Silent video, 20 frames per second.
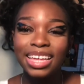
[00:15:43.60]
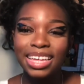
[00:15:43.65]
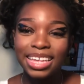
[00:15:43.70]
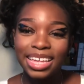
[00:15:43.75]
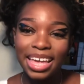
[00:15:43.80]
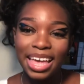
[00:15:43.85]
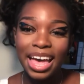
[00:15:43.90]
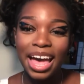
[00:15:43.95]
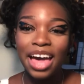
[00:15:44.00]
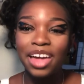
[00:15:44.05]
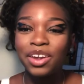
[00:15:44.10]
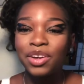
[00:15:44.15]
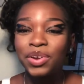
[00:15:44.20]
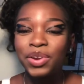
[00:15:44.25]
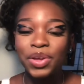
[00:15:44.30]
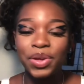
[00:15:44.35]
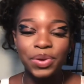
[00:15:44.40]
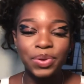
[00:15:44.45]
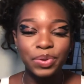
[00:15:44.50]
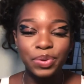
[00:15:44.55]
yeah, I don't
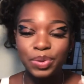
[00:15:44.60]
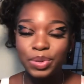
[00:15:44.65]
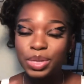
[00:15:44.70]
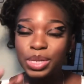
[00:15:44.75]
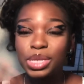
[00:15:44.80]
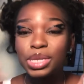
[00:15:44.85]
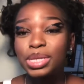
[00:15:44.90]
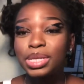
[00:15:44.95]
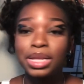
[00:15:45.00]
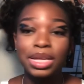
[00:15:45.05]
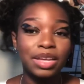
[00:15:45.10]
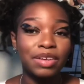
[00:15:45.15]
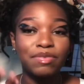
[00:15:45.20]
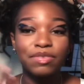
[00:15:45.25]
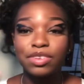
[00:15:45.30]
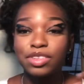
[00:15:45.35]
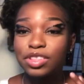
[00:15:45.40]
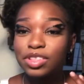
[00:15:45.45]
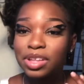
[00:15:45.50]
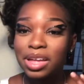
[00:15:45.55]
know who's looking
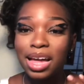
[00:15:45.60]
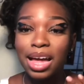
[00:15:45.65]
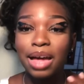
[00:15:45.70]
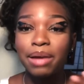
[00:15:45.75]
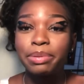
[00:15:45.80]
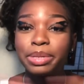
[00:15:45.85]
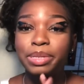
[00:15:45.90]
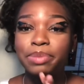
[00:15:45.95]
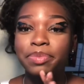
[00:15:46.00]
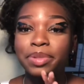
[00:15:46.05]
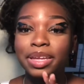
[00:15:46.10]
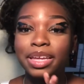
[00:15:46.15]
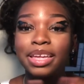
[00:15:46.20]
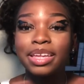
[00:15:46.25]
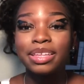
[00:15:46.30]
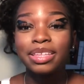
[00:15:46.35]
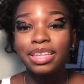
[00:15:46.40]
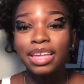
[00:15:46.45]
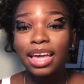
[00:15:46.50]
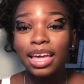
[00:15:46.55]
for jobs,
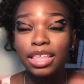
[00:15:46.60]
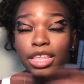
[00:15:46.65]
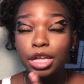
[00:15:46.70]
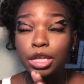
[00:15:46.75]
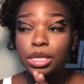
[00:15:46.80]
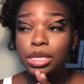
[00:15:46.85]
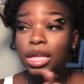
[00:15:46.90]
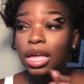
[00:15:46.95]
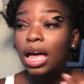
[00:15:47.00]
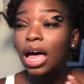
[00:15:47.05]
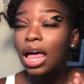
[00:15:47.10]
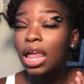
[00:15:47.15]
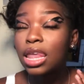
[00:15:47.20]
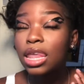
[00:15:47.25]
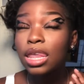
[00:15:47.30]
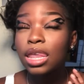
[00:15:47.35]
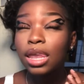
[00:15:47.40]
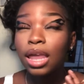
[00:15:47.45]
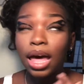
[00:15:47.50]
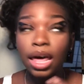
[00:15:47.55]
but yeah, there's a
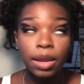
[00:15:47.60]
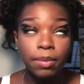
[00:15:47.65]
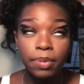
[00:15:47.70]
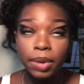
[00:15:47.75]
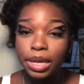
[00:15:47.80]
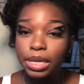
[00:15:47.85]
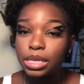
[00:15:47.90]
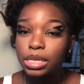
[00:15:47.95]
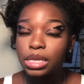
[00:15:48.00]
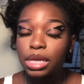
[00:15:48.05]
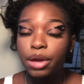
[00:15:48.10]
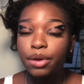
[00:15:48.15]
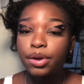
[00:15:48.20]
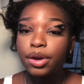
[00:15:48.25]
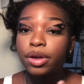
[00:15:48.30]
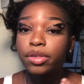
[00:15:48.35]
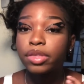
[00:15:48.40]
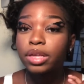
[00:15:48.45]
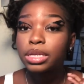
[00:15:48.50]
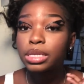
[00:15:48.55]
lot of places out
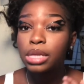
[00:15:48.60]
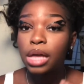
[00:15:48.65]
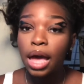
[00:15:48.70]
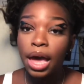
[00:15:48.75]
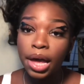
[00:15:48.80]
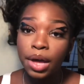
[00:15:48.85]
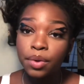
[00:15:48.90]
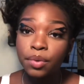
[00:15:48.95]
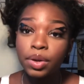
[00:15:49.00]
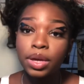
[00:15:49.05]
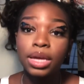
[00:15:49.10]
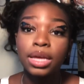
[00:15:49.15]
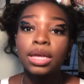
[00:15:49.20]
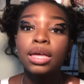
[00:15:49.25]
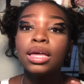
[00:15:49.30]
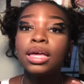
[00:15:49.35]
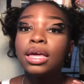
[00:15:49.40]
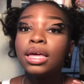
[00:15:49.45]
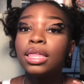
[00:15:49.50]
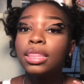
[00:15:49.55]
here that's hiring
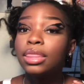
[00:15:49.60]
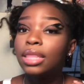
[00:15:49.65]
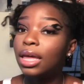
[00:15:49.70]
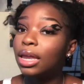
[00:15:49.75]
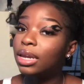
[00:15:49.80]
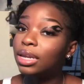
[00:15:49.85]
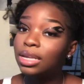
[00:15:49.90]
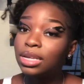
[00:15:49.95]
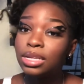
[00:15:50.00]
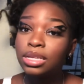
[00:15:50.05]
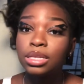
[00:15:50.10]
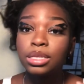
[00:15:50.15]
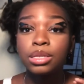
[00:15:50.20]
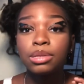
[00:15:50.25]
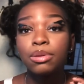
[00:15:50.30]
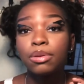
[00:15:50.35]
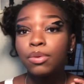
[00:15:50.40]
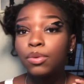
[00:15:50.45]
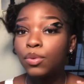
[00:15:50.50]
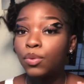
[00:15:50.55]
that
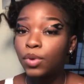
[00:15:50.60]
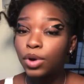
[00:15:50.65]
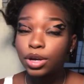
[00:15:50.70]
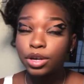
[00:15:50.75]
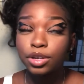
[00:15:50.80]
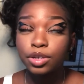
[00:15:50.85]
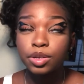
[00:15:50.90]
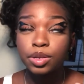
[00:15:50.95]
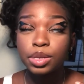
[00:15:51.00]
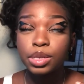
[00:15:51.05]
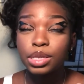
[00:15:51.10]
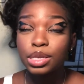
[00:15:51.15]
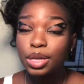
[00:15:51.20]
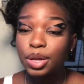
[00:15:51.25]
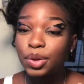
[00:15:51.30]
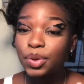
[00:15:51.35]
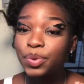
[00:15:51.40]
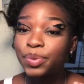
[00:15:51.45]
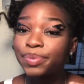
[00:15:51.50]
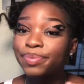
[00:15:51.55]
needs workers.
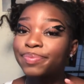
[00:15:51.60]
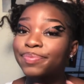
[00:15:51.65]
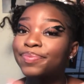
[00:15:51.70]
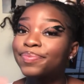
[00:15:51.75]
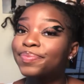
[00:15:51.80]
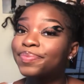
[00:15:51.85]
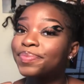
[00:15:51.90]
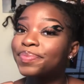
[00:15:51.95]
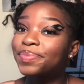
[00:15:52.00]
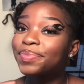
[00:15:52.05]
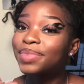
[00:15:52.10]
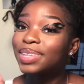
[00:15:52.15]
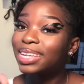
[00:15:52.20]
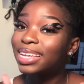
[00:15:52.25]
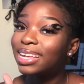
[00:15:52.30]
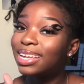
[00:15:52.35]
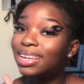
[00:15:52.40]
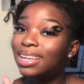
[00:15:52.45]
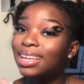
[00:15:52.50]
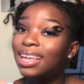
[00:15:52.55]
So yeah.